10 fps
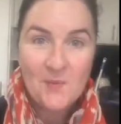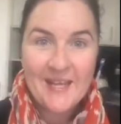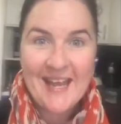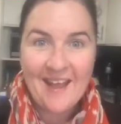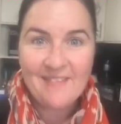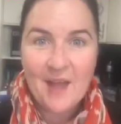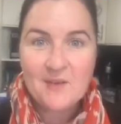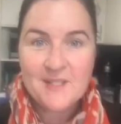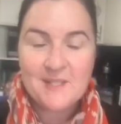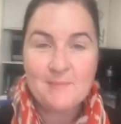we're gonna have that
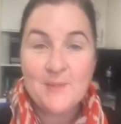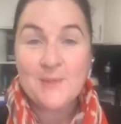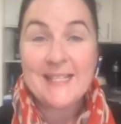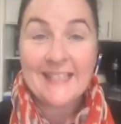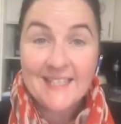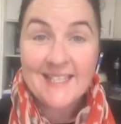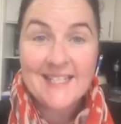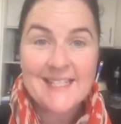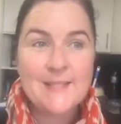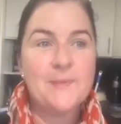on some
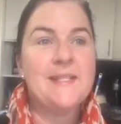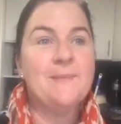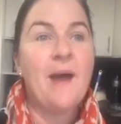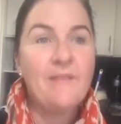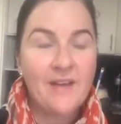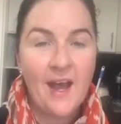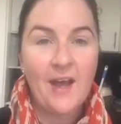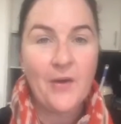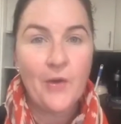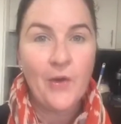tortillas with some
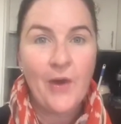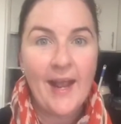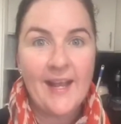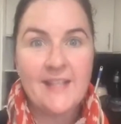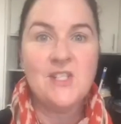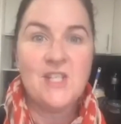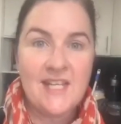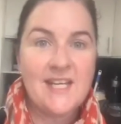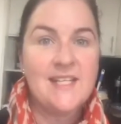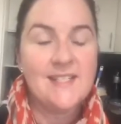avocado and
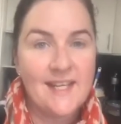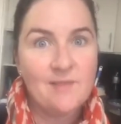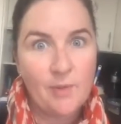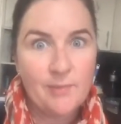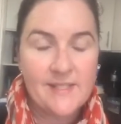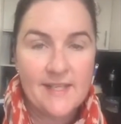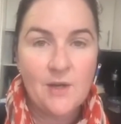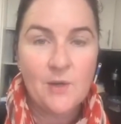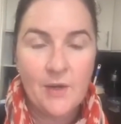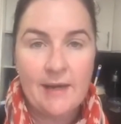cheese and probably
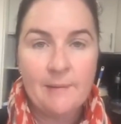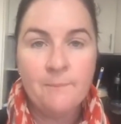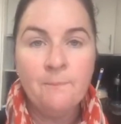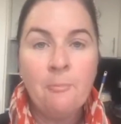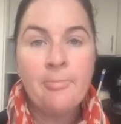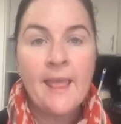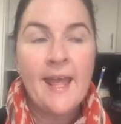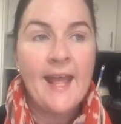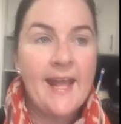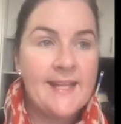sour cream.
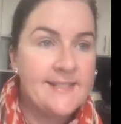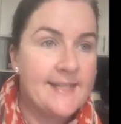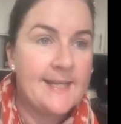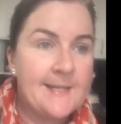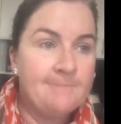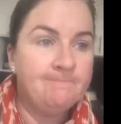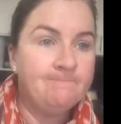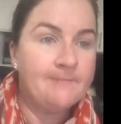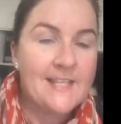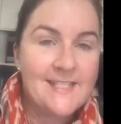And
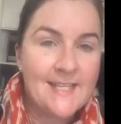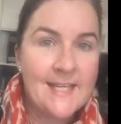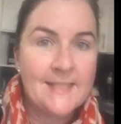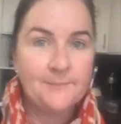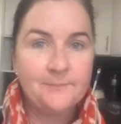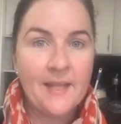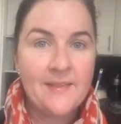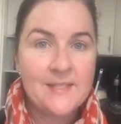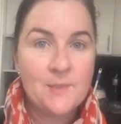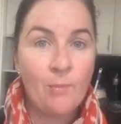that's dinner. And
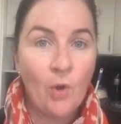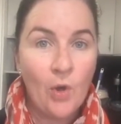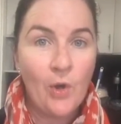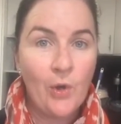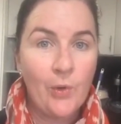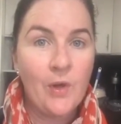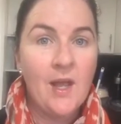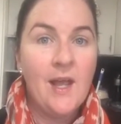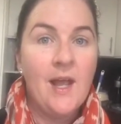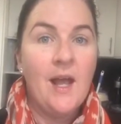then tomorrow
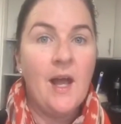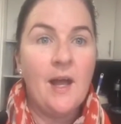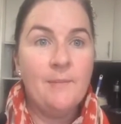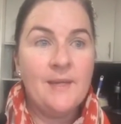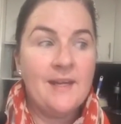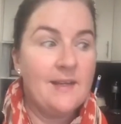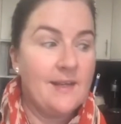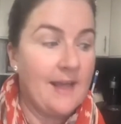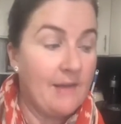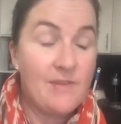I'm gonna
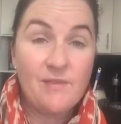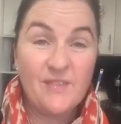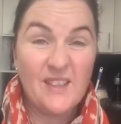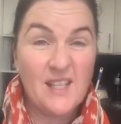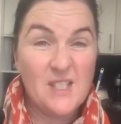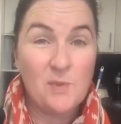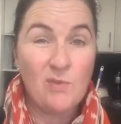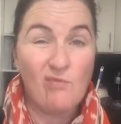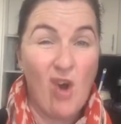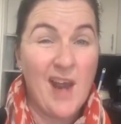have that for lunch with
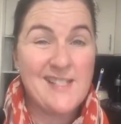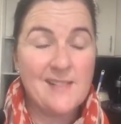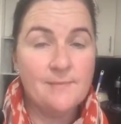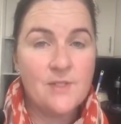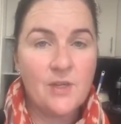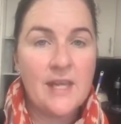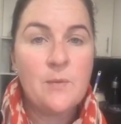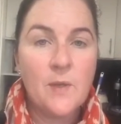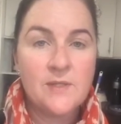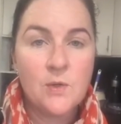rice. So eat
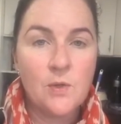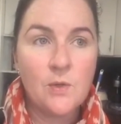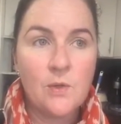once, cook